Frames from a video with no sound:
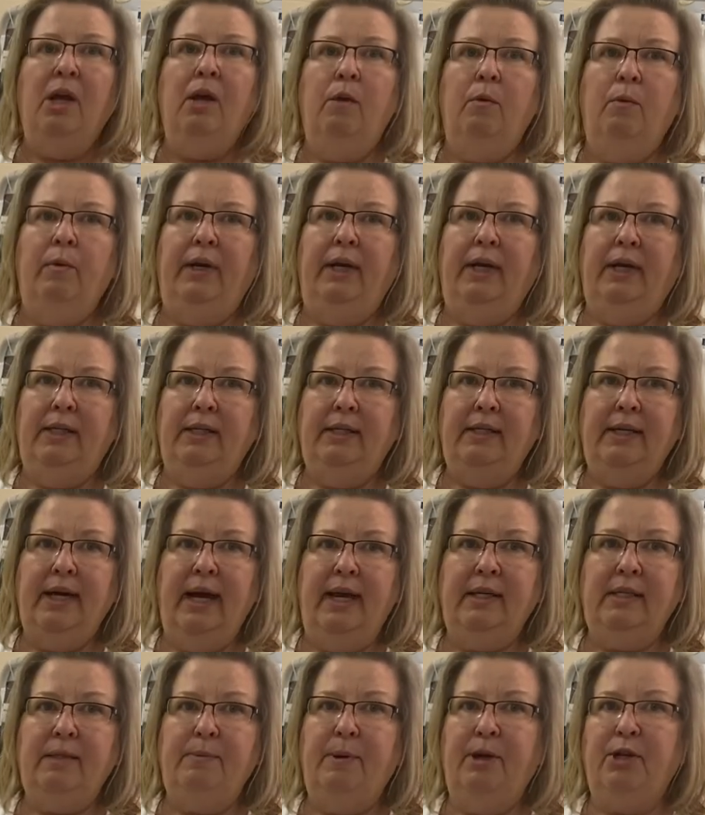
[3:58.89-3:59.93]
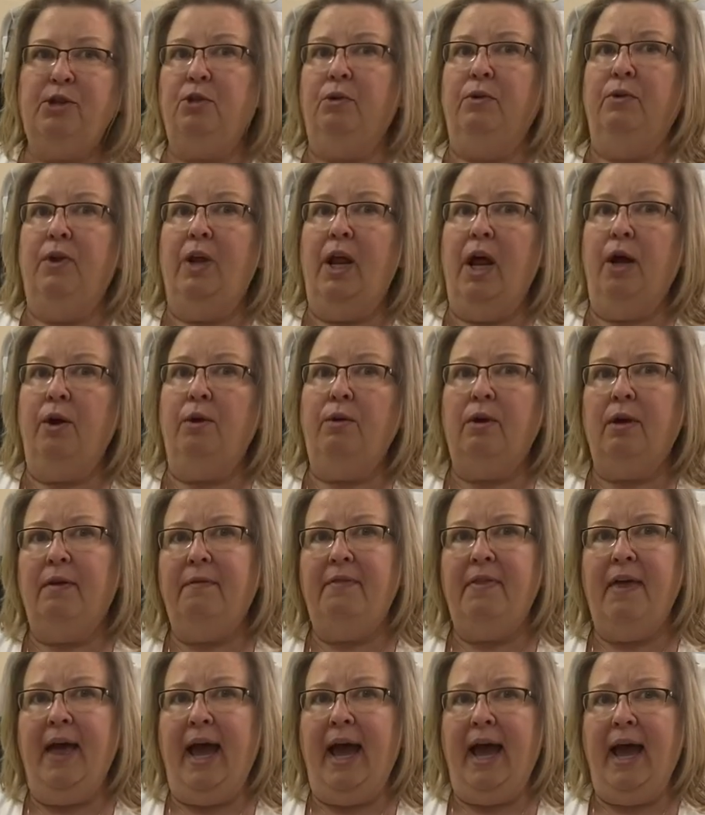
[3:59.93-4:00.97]
We need to take special note of
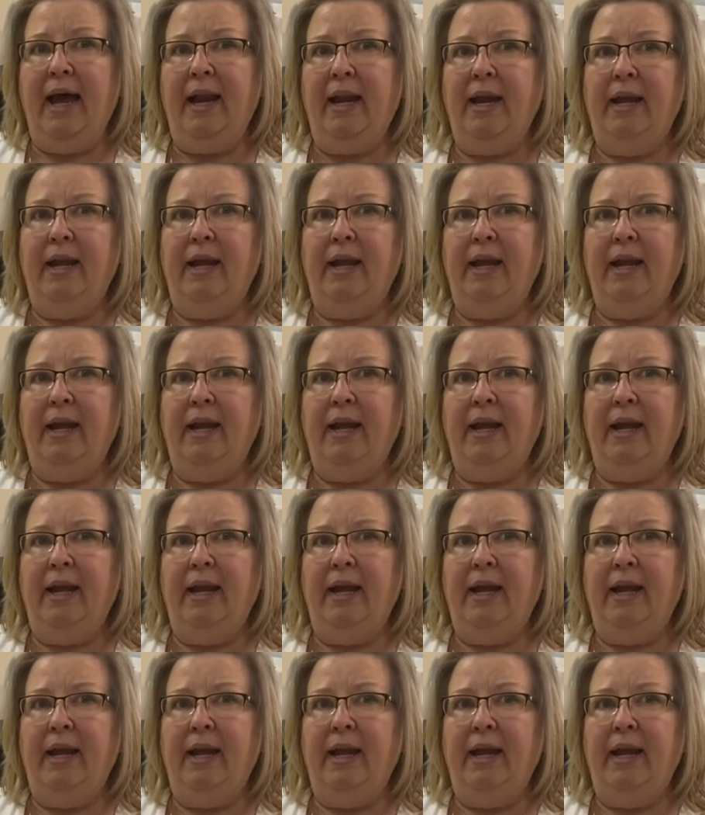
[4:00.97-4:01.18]
that